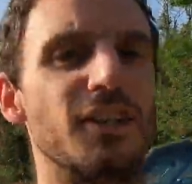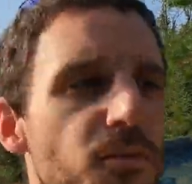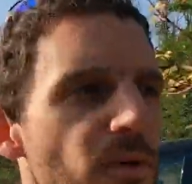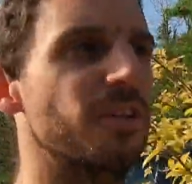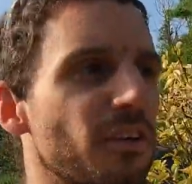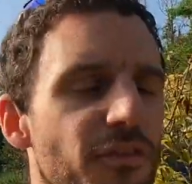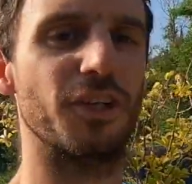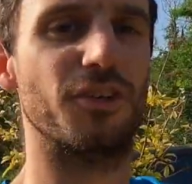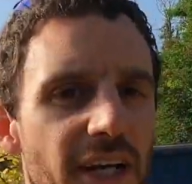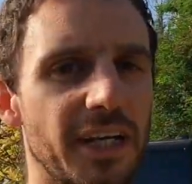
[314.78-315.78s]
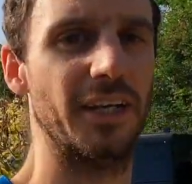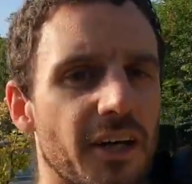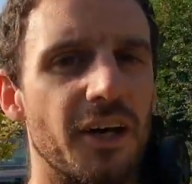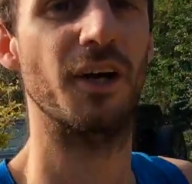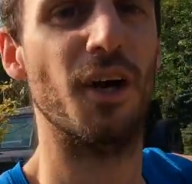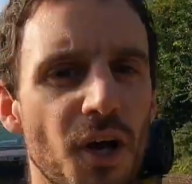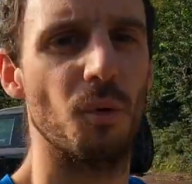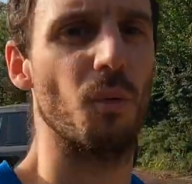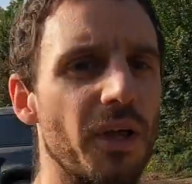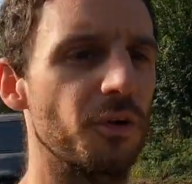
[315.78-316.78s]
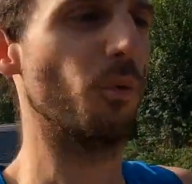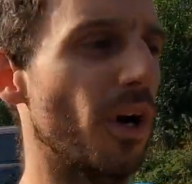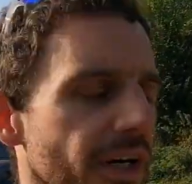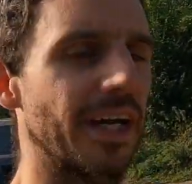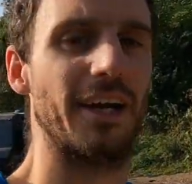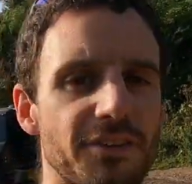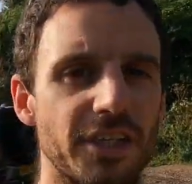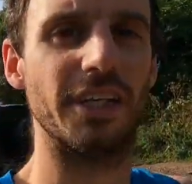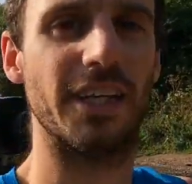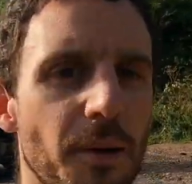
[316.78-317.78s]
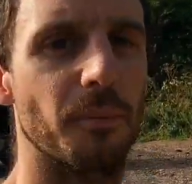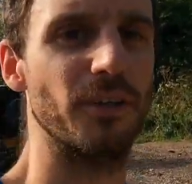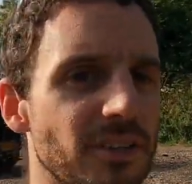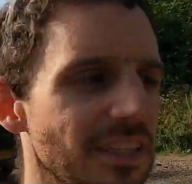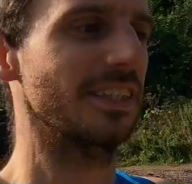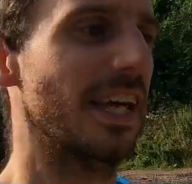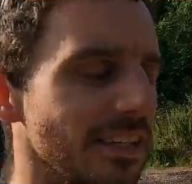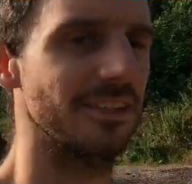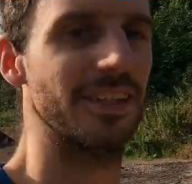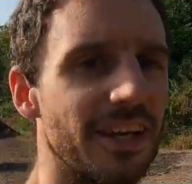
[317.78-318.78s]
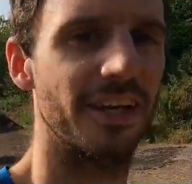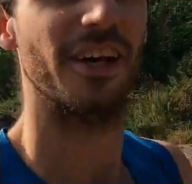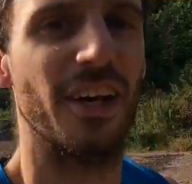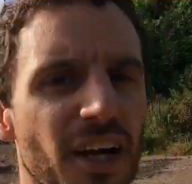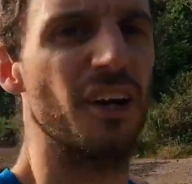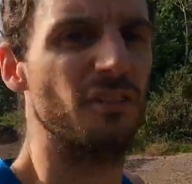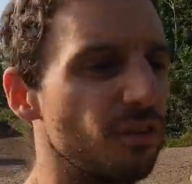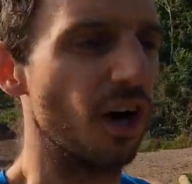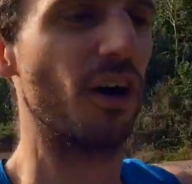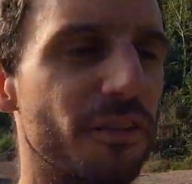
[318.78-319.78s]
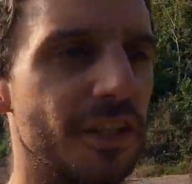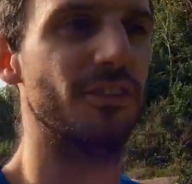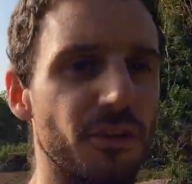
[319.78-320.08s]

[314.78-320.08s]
specific training when the workouts are going to get most intense, rather than